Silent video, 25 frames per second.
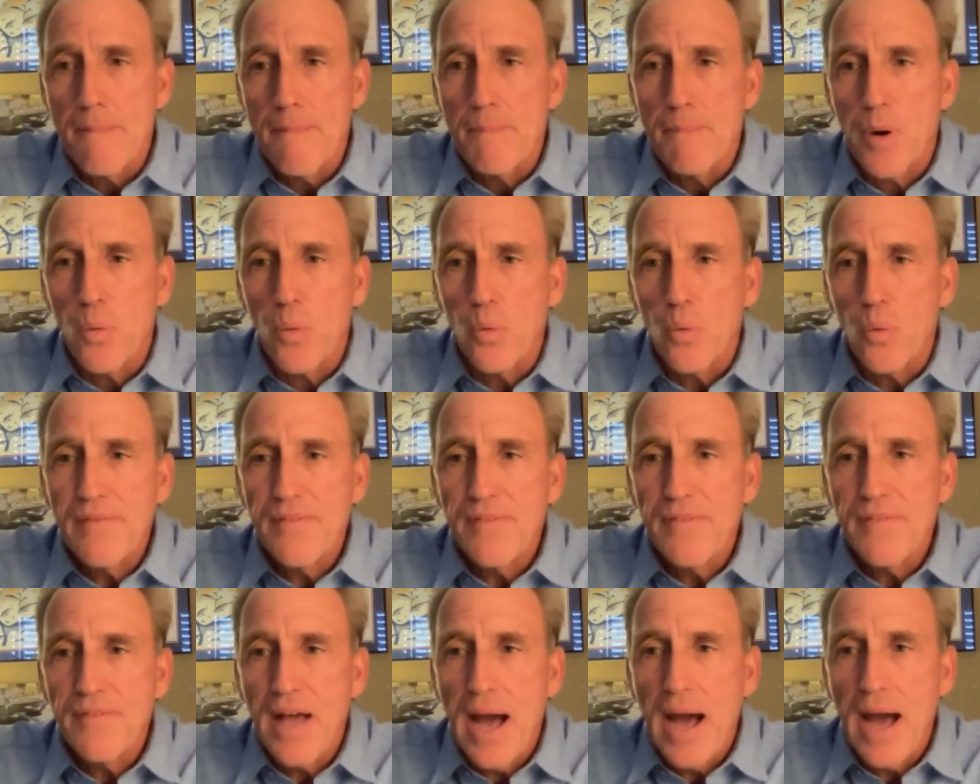But
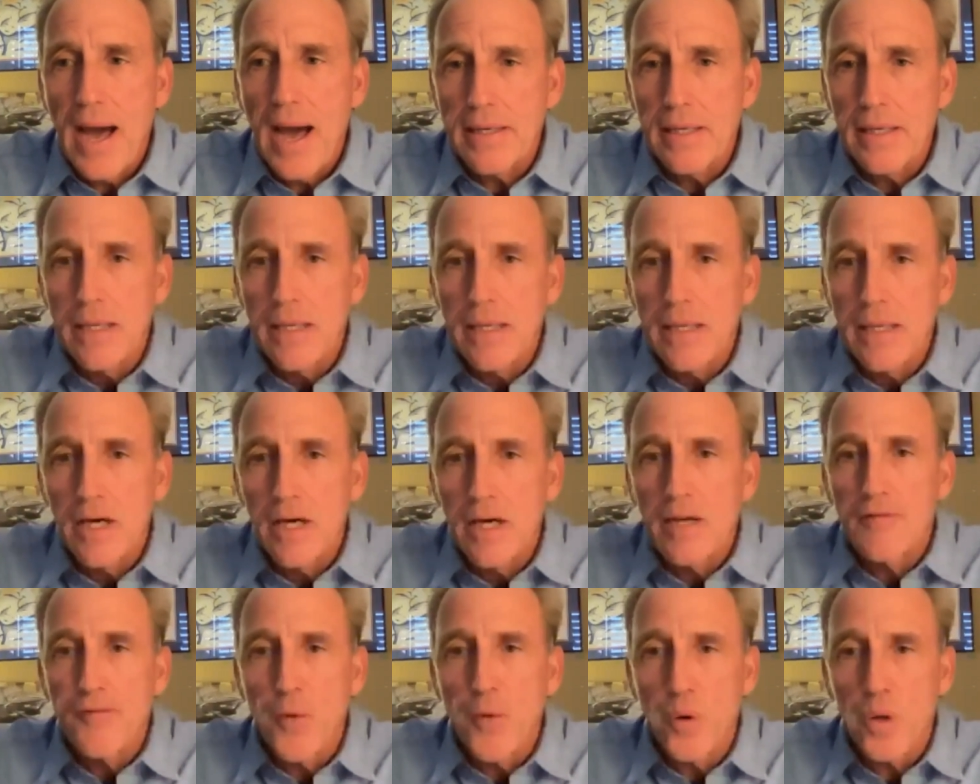we've got,
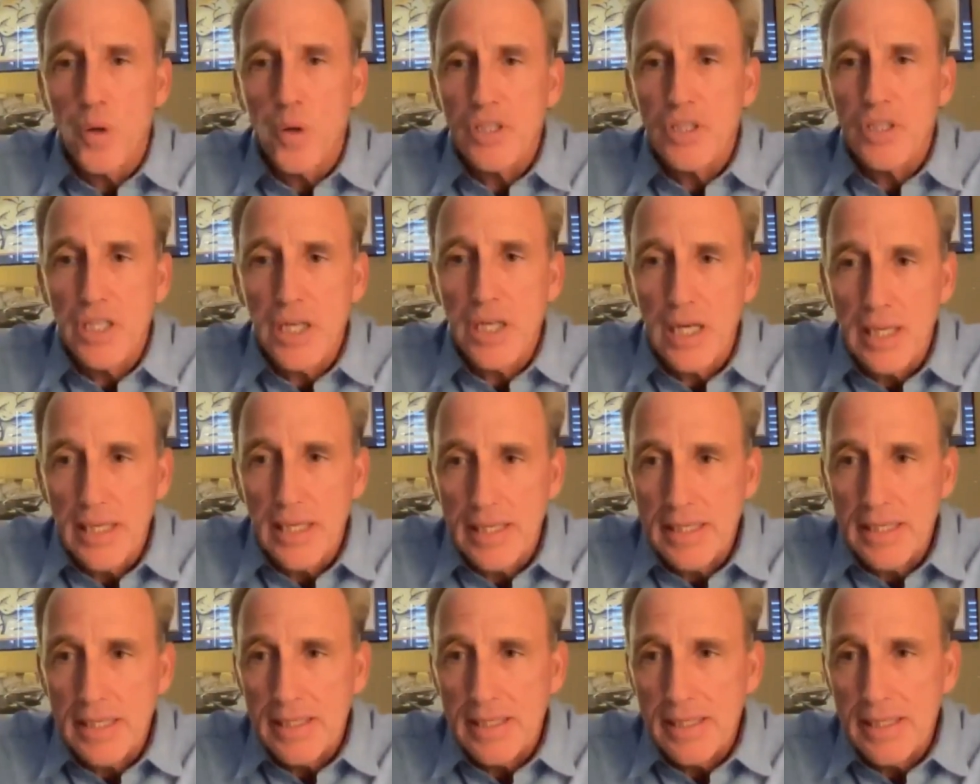
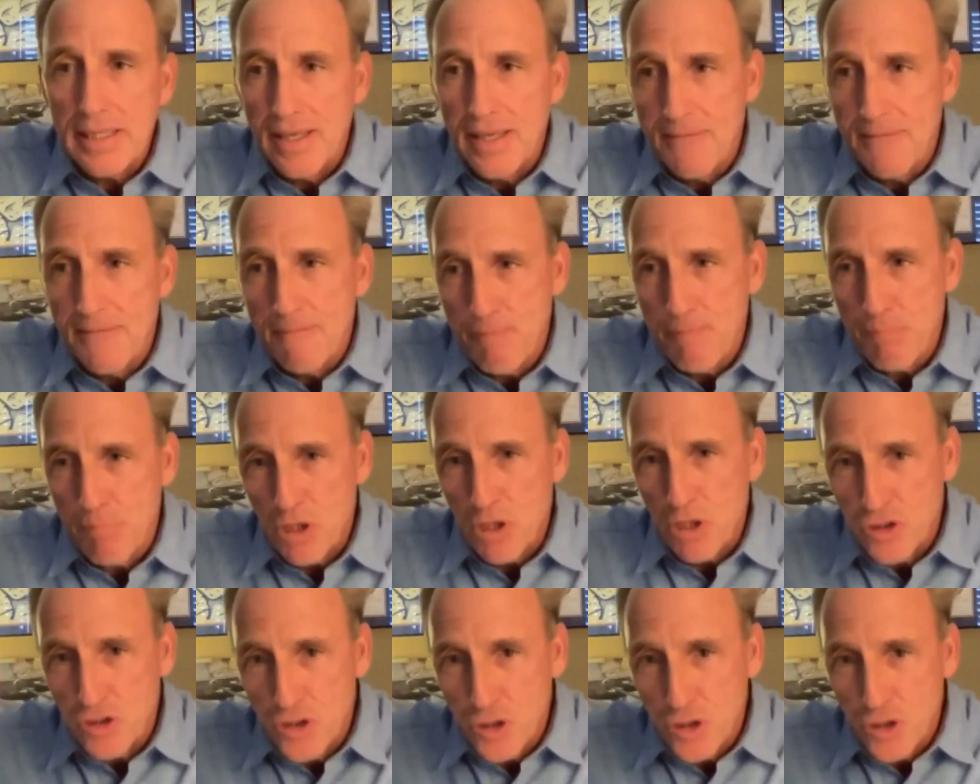unfortunately,
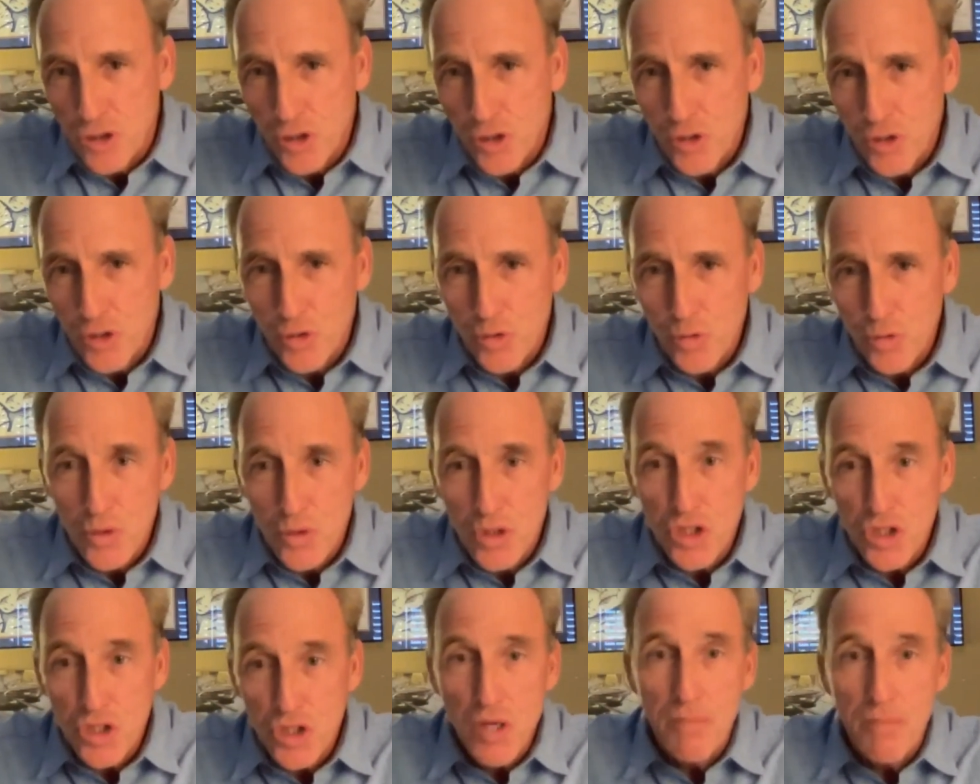
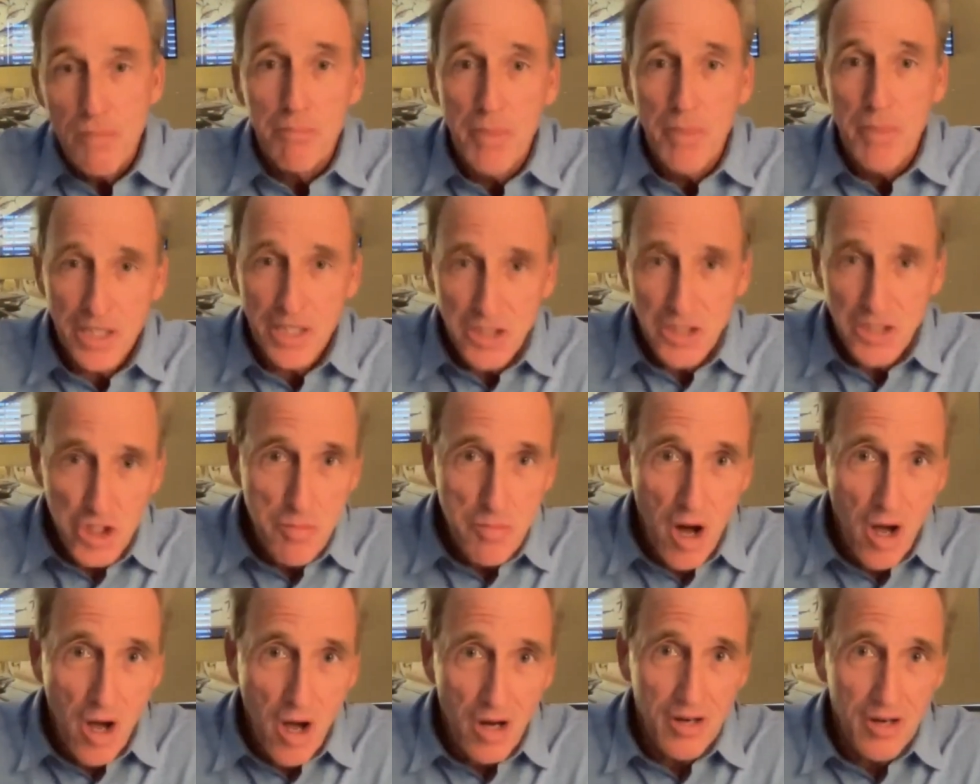two much
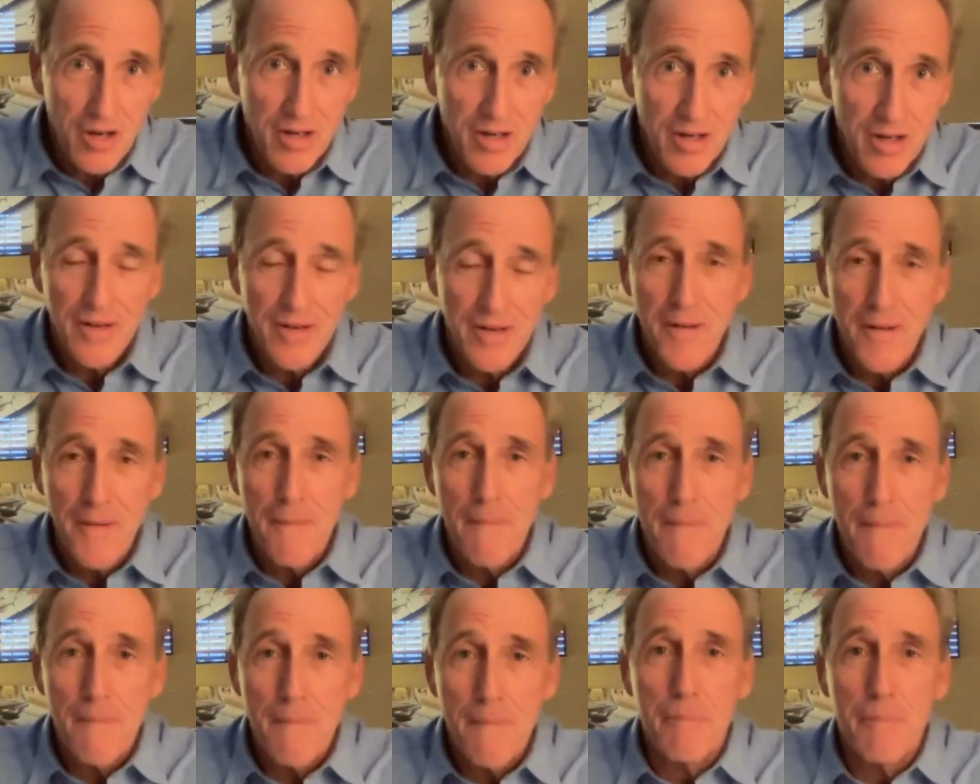smaller
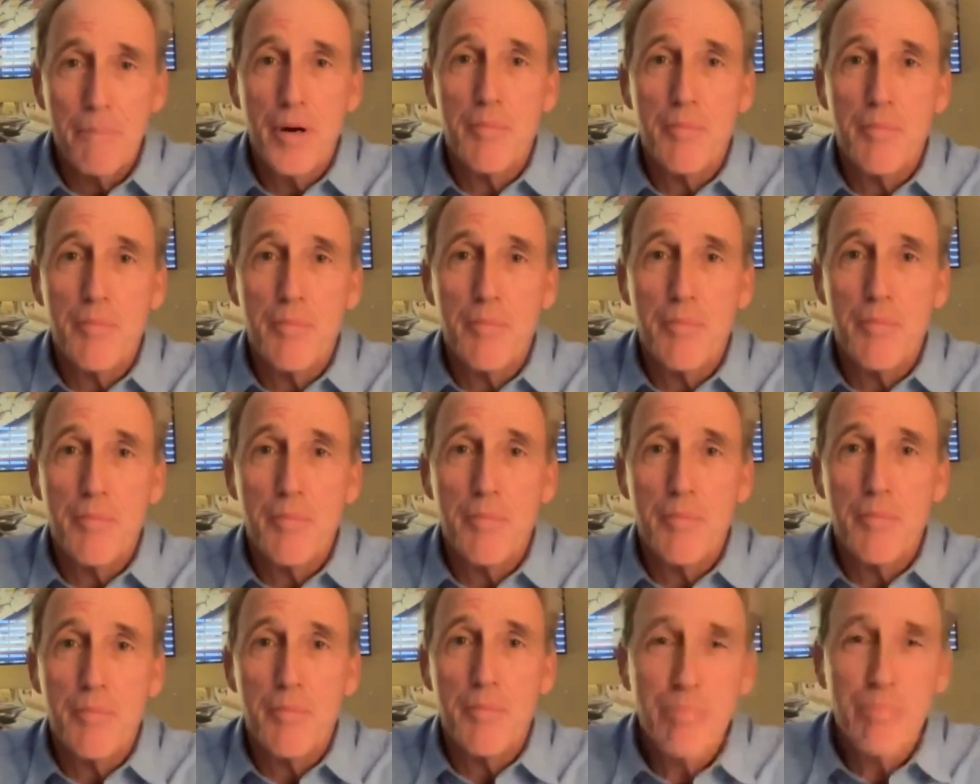but more
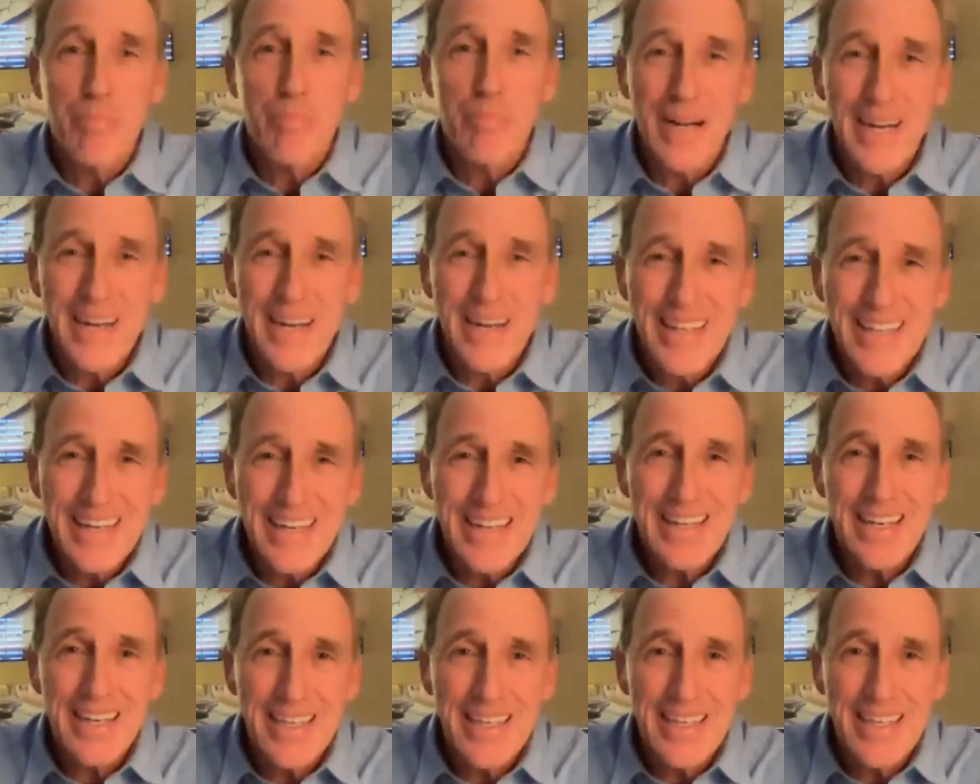
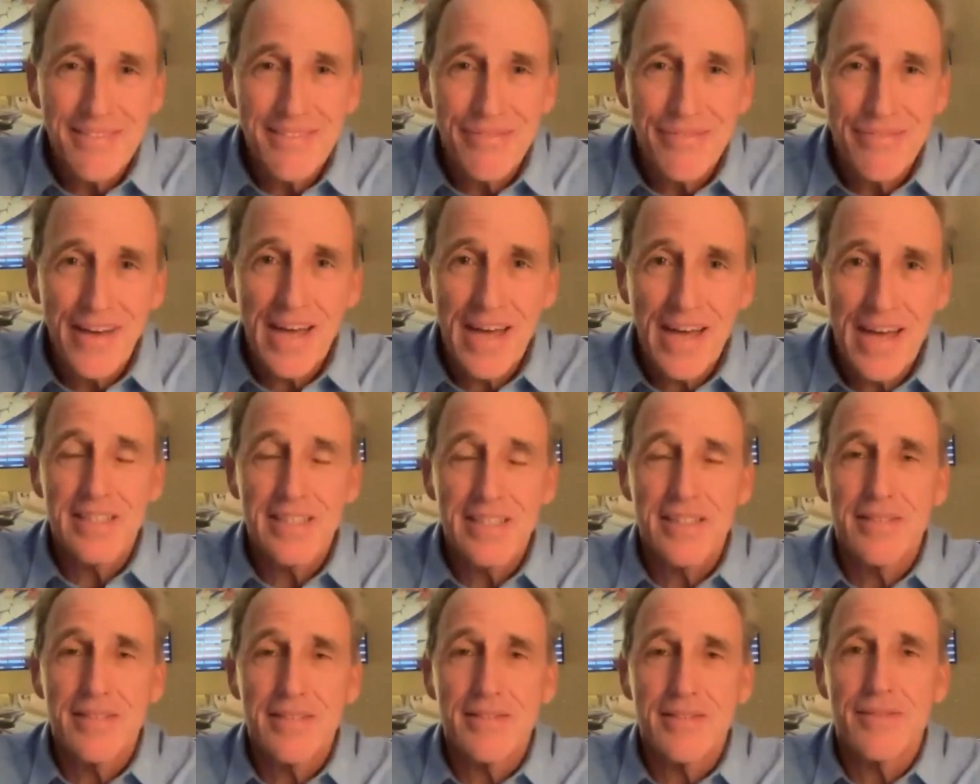politically
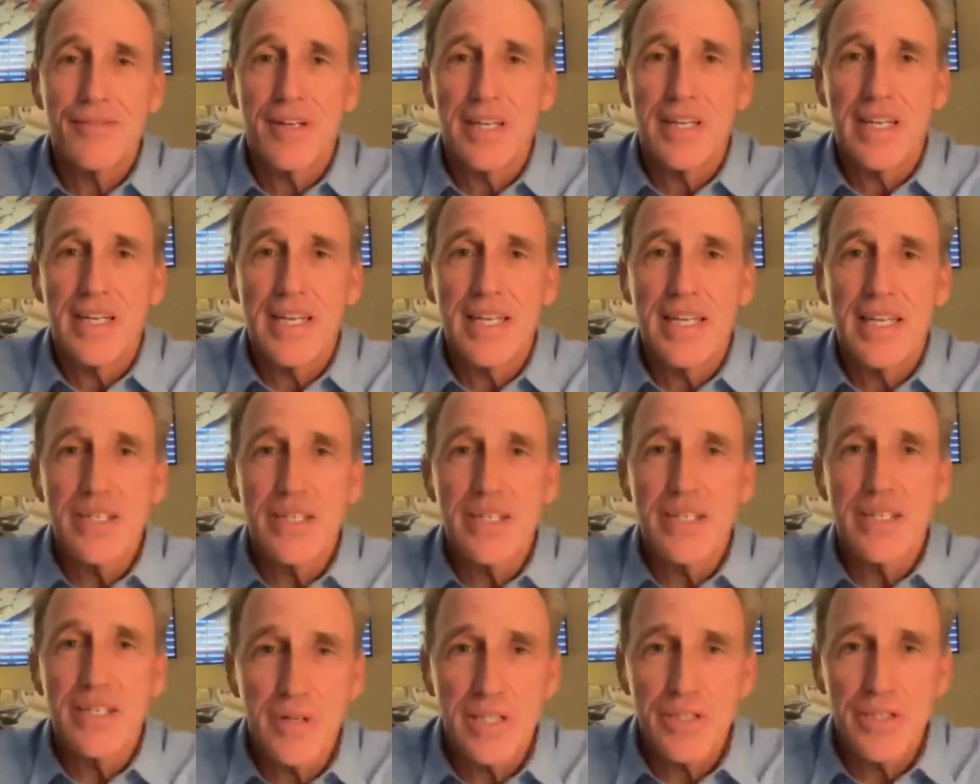effective
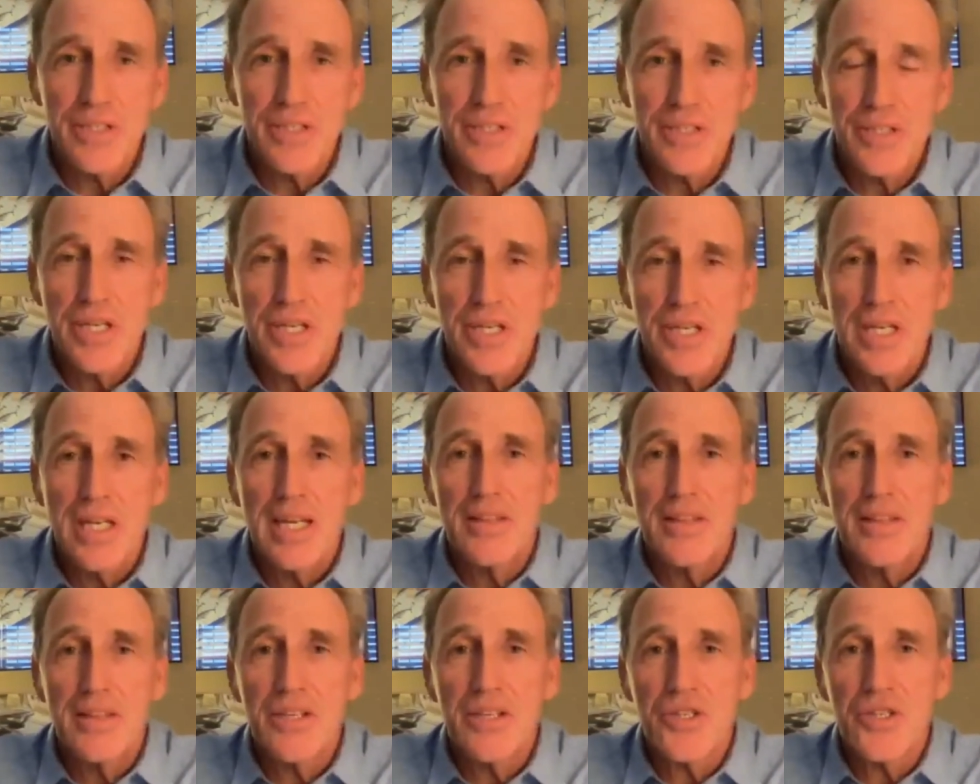industries
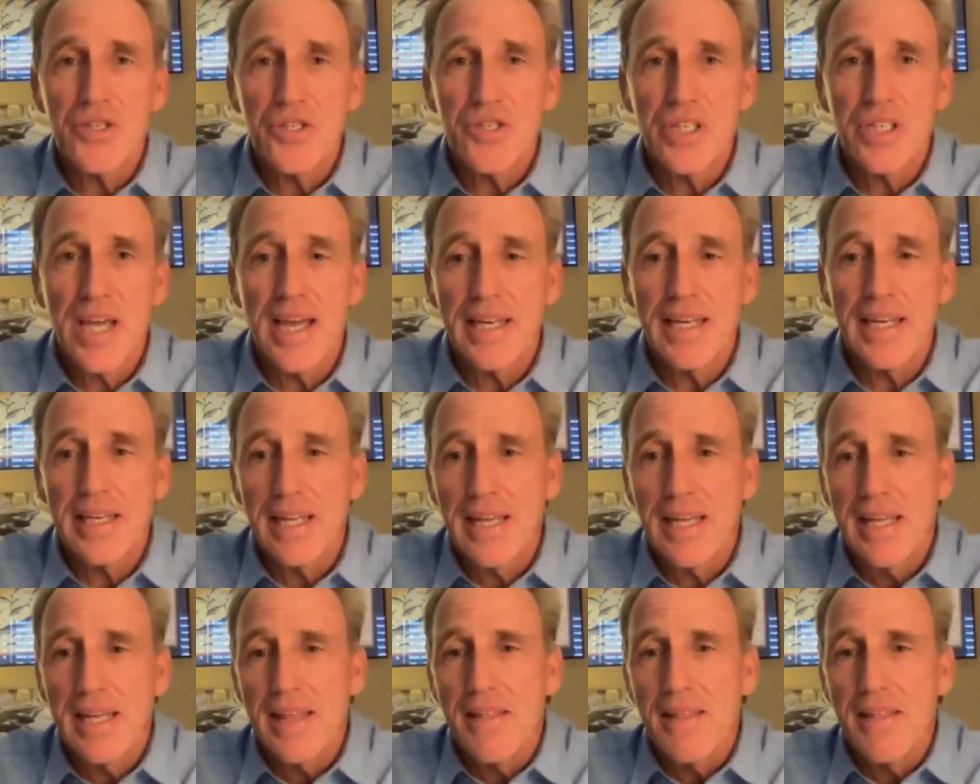in the state